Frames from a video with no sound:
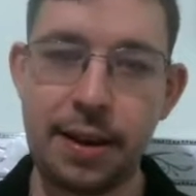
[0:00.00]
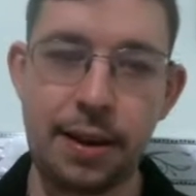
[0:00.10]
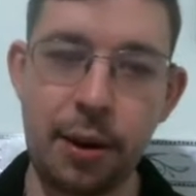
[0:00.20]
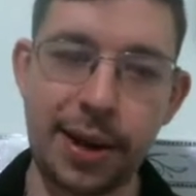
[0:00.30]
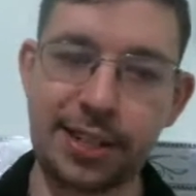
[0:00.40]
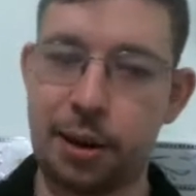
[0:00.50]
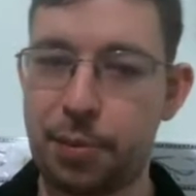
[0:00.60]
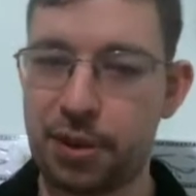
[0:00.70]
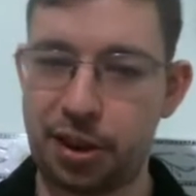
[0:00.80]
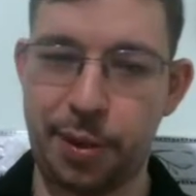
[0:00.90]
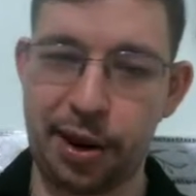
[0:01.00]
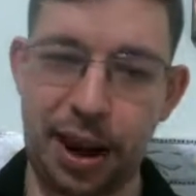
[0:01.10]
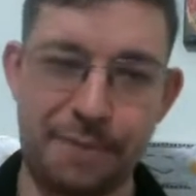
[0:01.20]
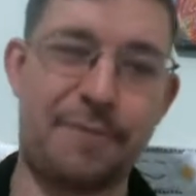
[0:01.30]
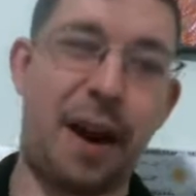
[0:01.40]
you're always going to put the queen on
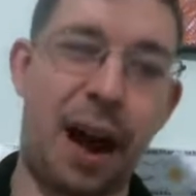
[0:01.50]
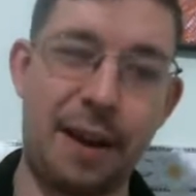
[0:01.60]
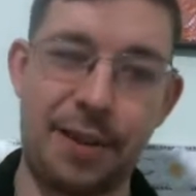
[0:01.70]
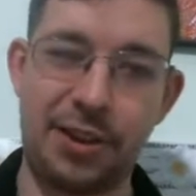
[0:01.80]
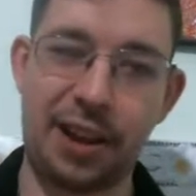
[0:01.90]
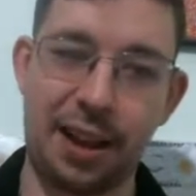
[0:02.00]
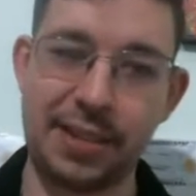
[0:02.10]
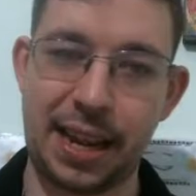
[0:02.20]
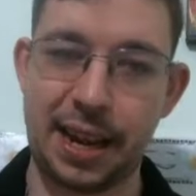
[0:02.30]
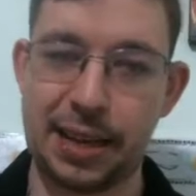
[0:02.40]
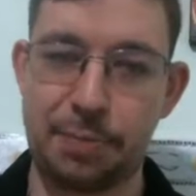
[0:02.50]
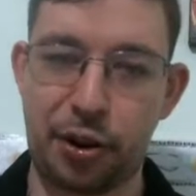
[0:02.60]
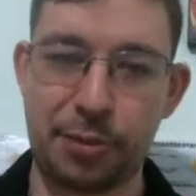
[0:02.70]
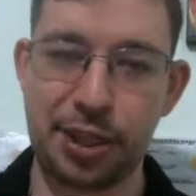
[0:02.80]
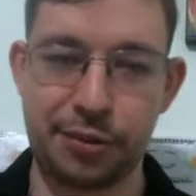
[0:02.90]
f5, and you kind of see these
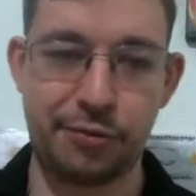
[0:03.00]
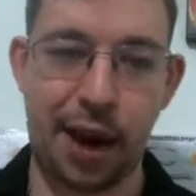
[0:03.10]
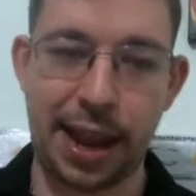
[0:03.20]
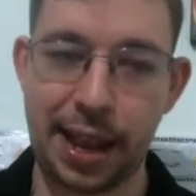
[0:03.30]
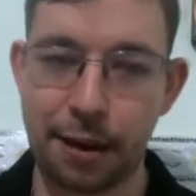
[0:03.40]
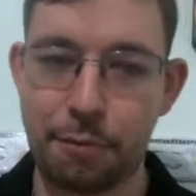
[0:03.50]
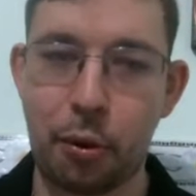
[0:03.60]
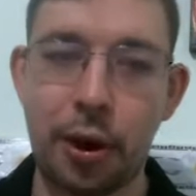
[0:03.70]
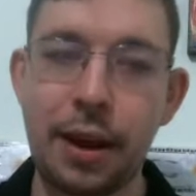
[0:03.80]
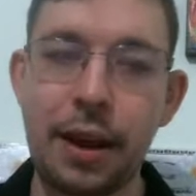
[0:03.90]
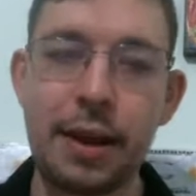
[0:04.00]
bishops just raking the board.